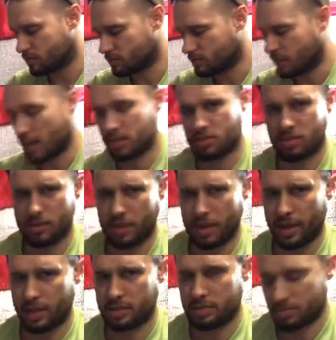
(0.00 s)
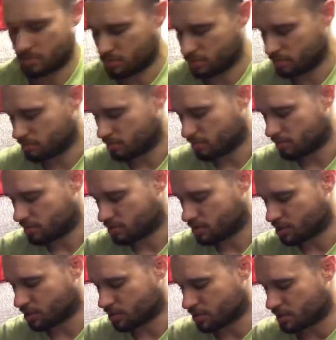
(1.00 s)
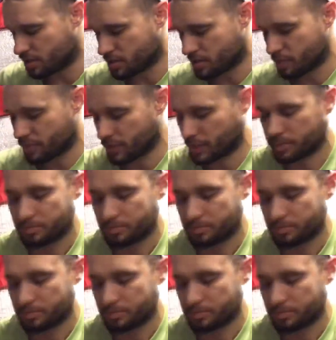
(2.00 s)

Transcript: And so that I can still see something.